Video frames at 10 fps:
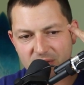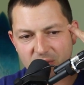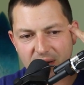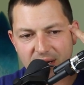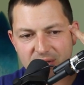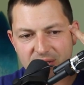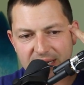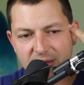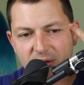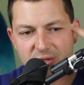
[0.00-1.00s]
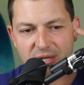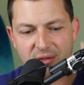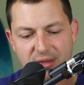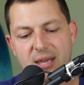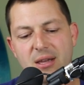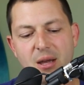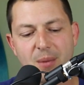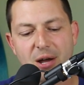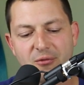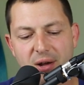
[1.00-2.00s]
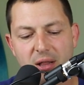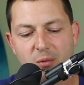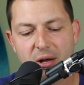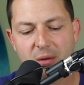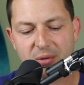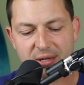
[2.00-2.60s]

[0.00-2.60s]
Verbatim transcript: too much energy thinking about follow up.